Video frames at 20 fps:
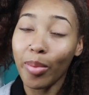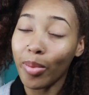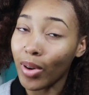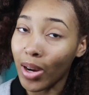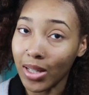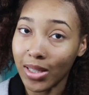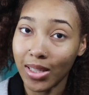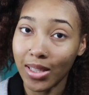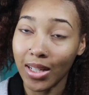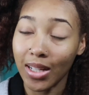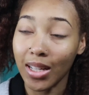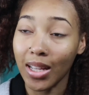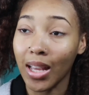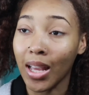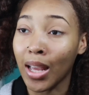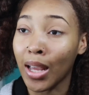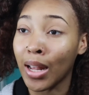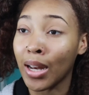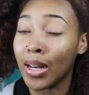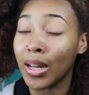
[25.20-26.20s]
a porosity
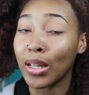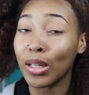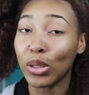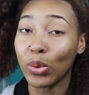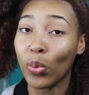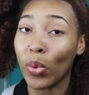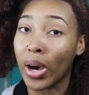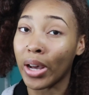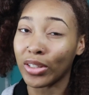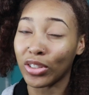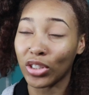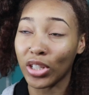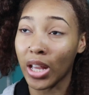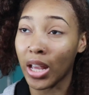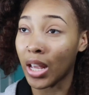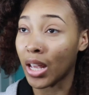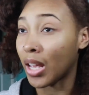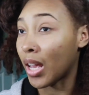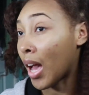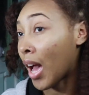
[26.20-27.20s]
and it's wash
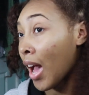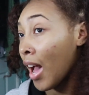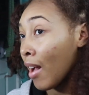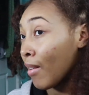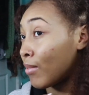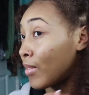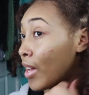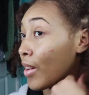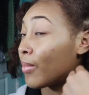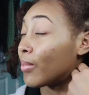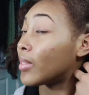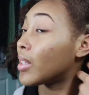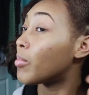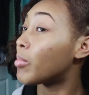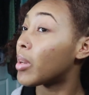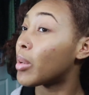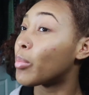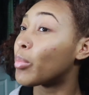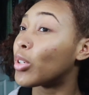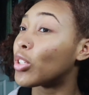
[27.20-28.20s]
day. I have definitely
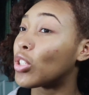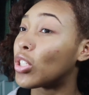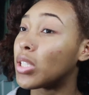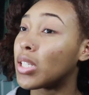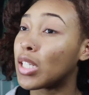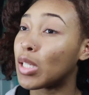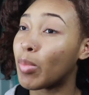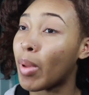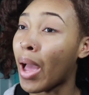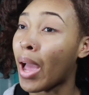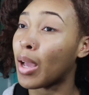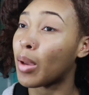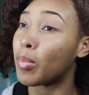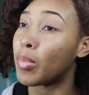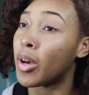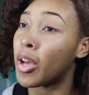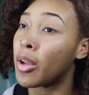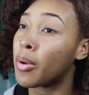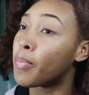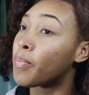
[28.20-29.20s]
been pushing this back
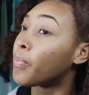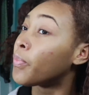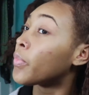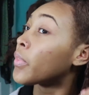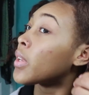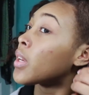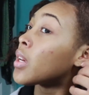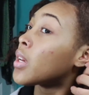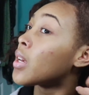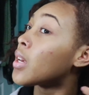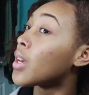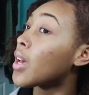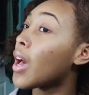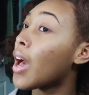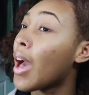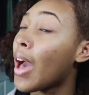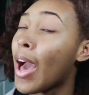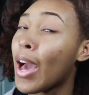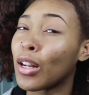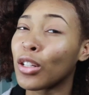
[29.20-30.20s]
but
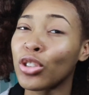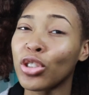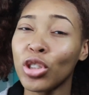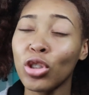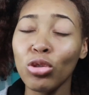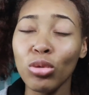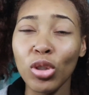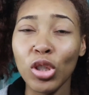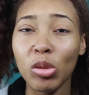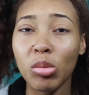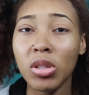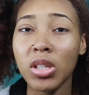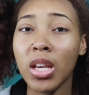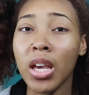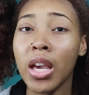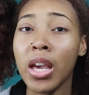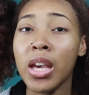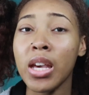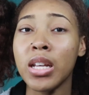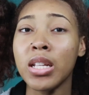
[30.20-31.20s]
I had a shoot this
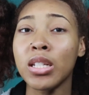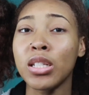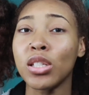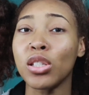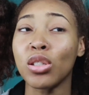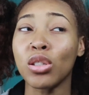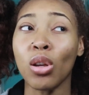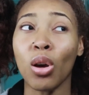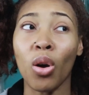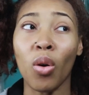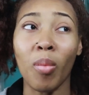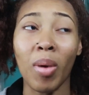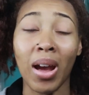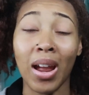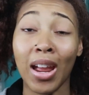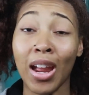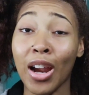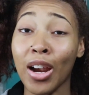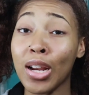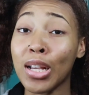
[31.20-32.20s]
weekend, so my
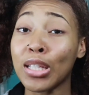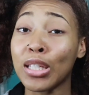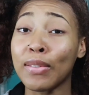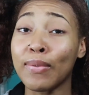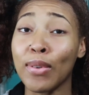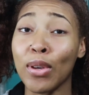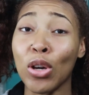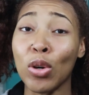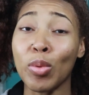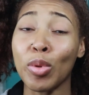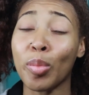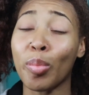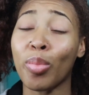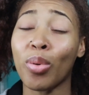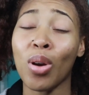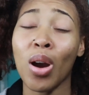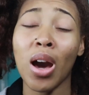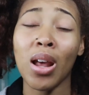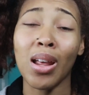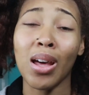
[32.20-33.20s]
hair is filled with
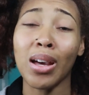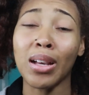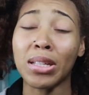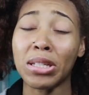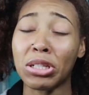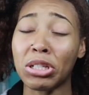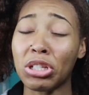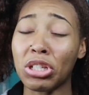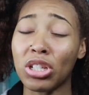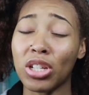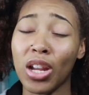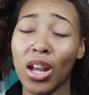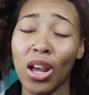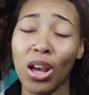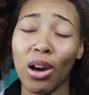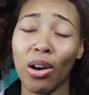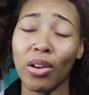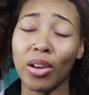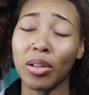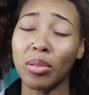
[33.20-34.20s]
product,
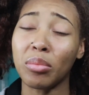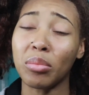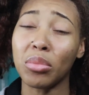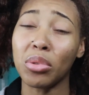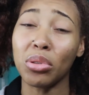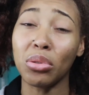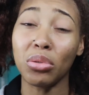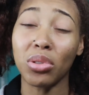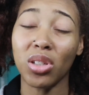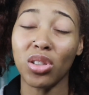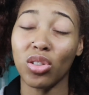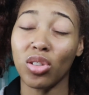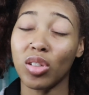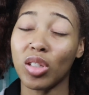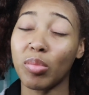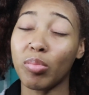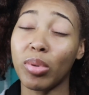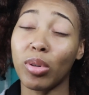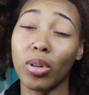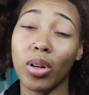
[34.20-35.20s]
gel, and mousse, and
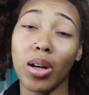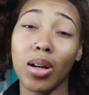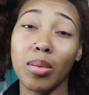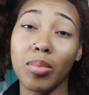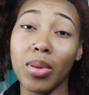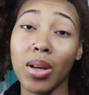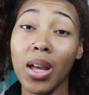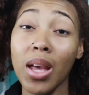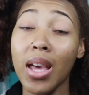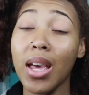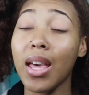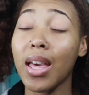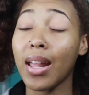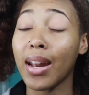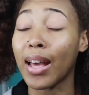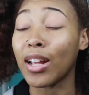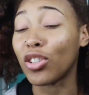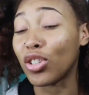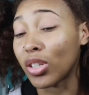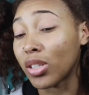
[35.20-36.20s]
just filled up.
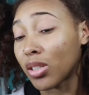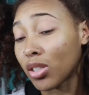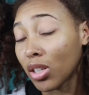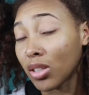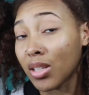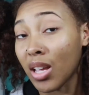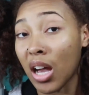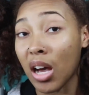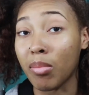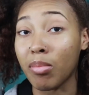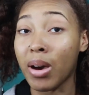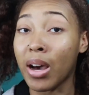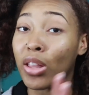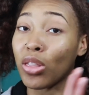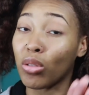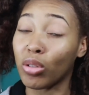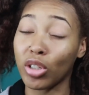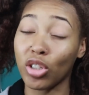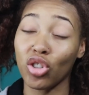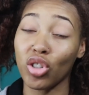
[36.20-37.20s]
And I just took down my
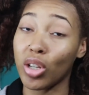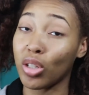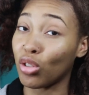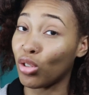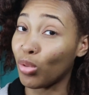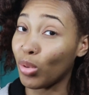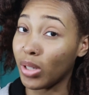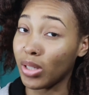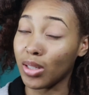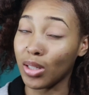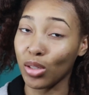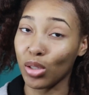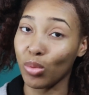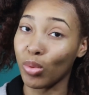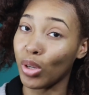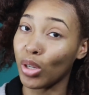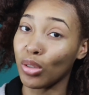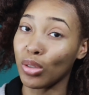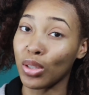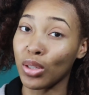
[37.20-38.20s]
three strand twist as
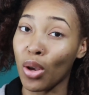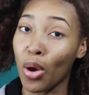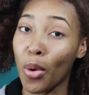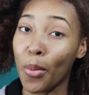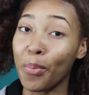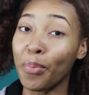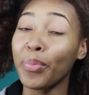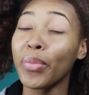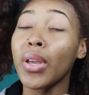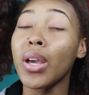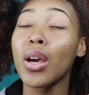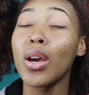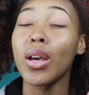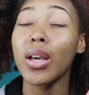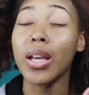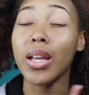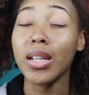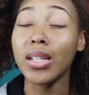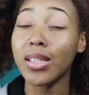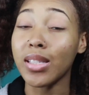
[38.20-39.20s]
well, so
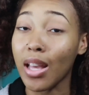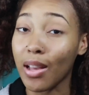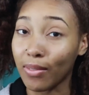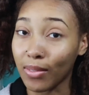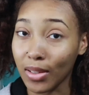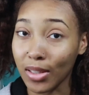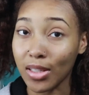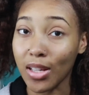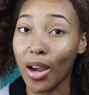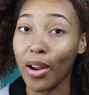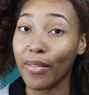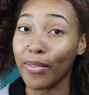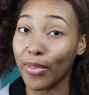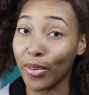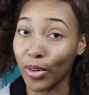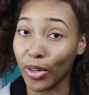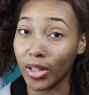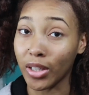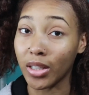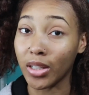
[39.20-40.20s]
it is definitely time
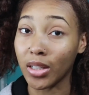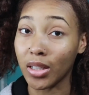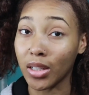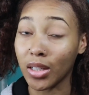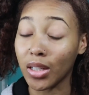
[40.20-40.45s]
for